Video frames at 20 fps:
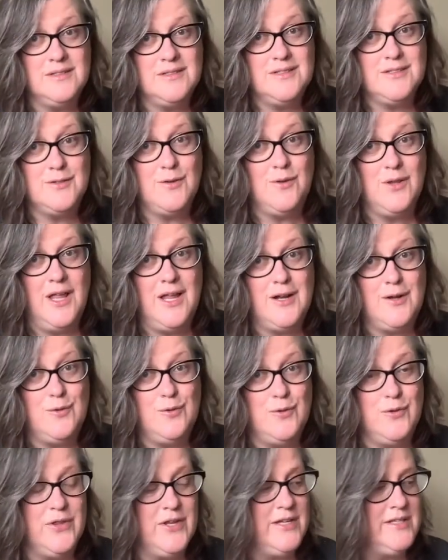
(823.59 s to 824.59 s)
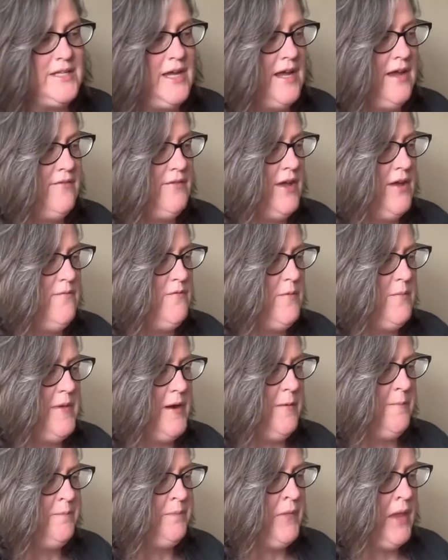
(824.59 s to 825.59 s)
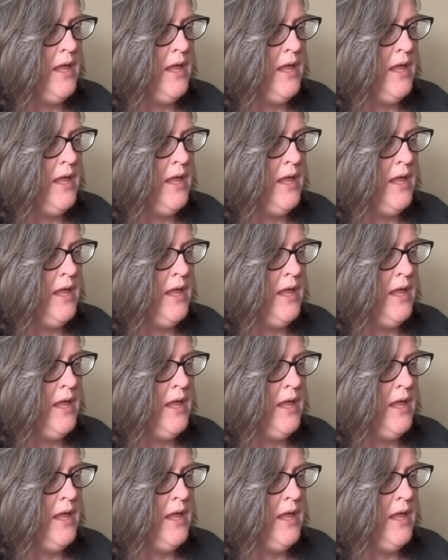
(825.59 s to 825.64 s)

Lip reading: So a lot of cool things I have came from there.